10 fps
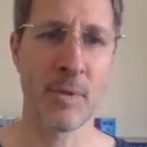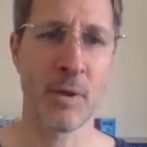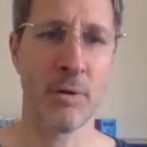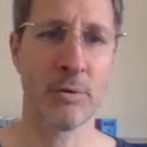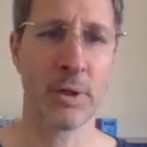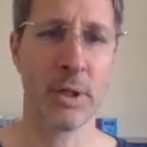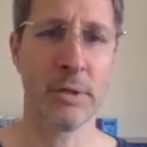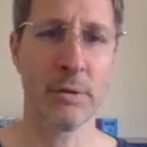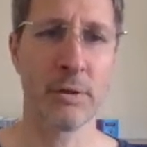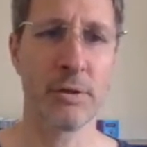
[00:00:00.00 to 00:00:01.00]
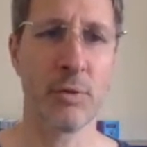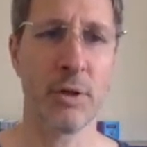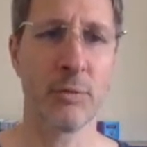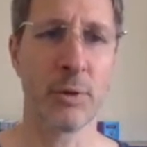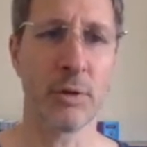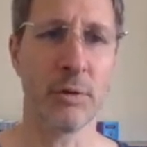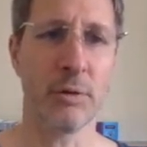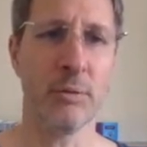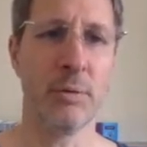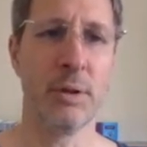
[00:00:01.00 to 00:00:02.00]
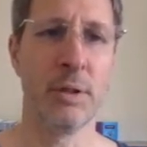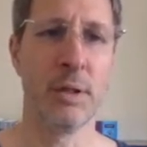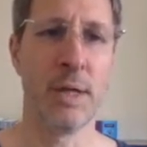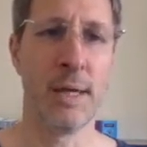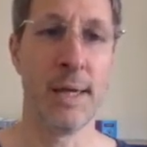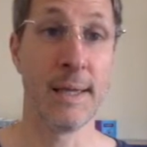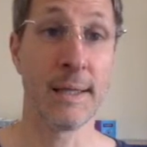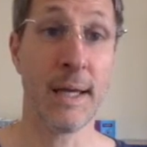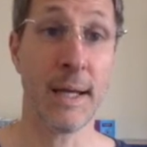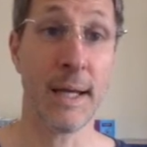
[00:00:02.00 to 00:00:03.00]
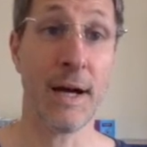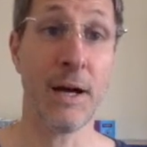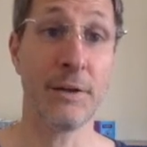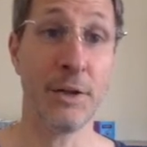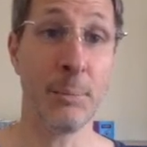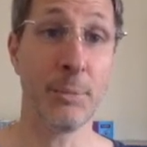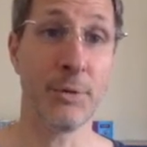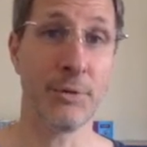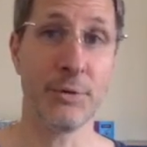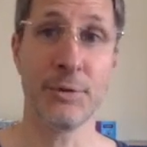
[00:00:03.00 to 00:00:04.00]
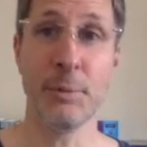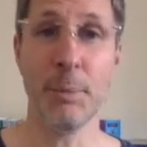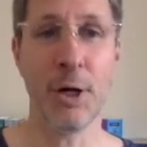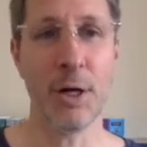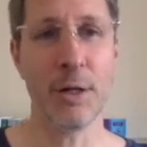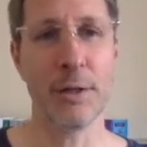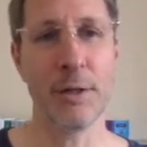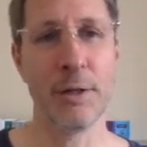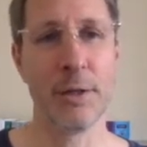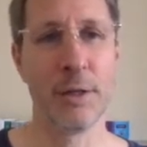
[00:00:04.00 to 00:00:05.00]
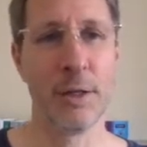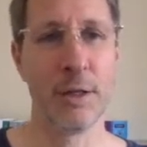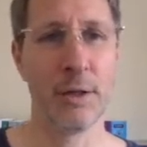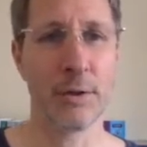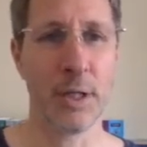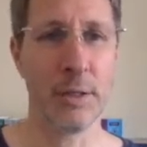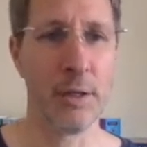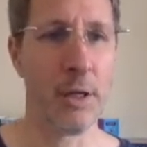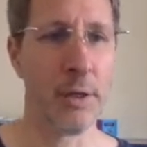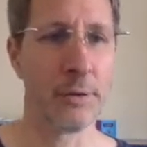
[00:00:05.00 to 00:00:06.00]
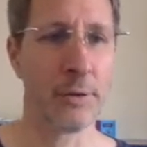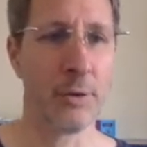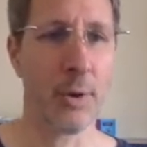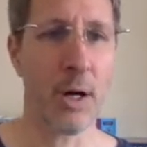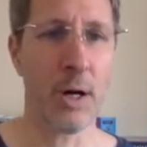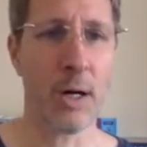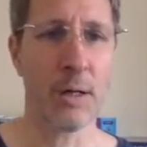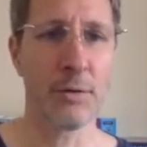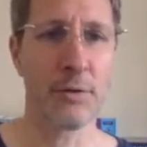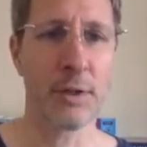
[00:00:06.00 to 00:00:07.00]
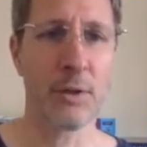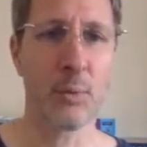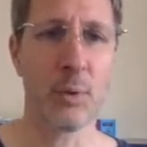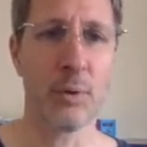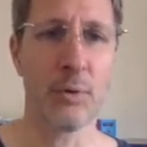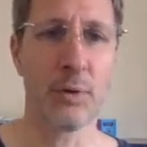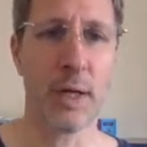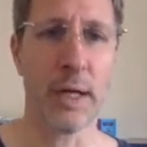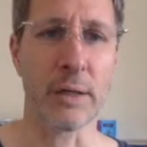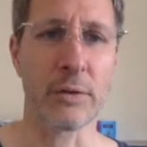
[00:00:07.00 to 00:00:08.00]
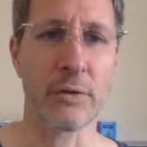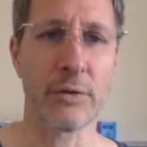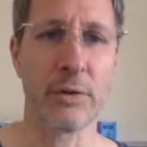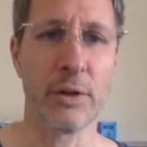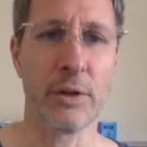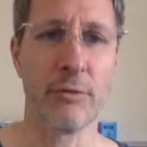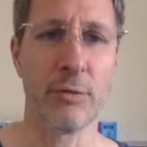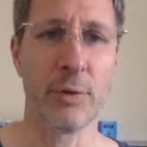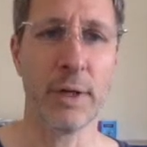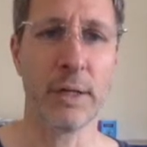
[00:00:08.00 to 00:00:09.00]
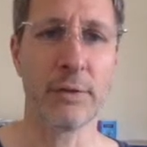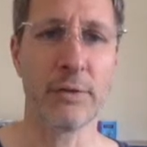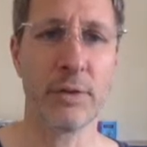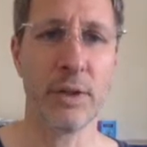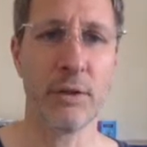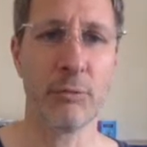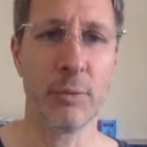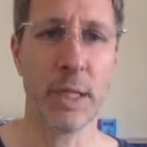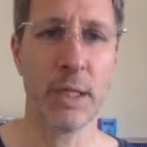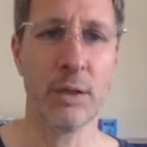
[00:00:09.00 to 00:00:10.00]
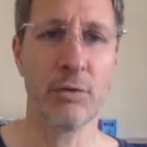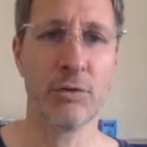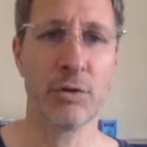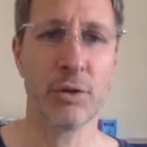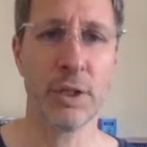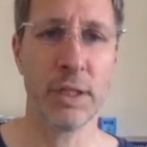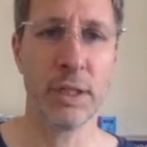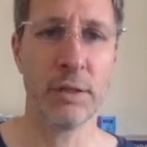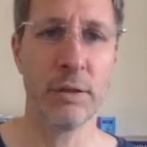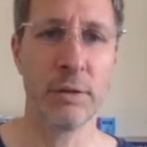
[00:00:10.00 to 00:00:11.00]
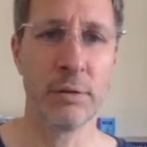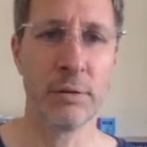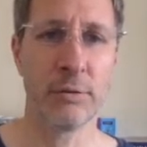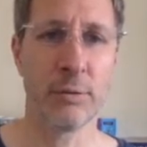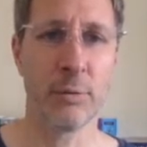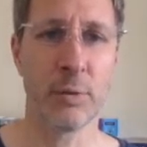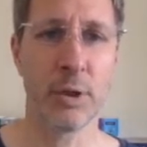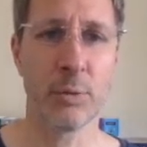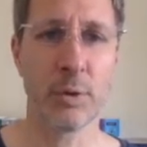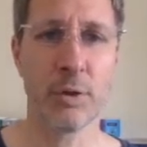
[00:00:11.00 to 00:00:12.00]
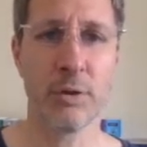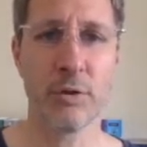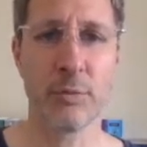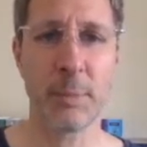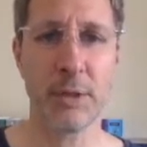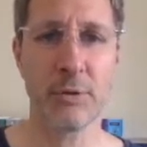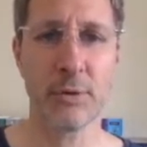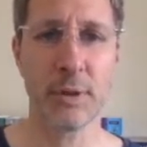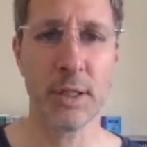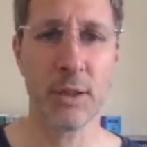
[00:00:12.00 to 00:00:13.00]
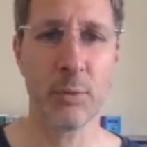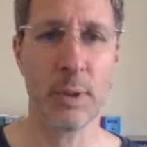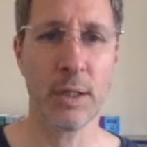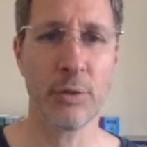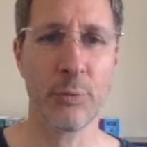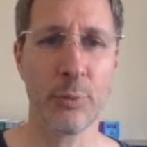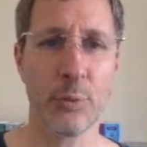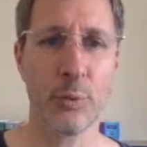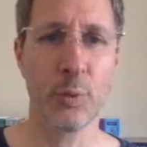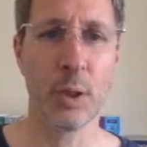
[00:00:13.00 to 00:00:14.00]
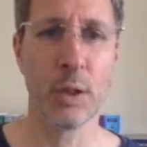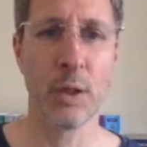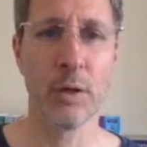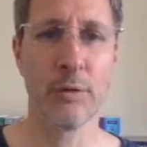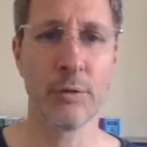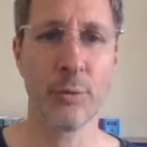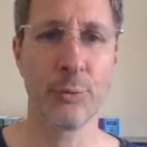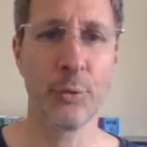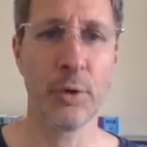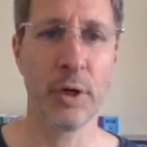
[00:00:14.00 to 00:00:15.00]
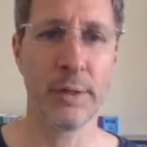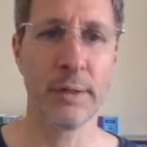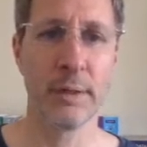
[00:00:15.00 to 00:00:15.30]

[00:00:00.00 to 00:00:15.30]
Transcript: Okay, let's see what else we can do. Get odd numbers using mod. Okay, so odds equals x for x in range 10. So here we're going to just basically iterate through 0 through 9.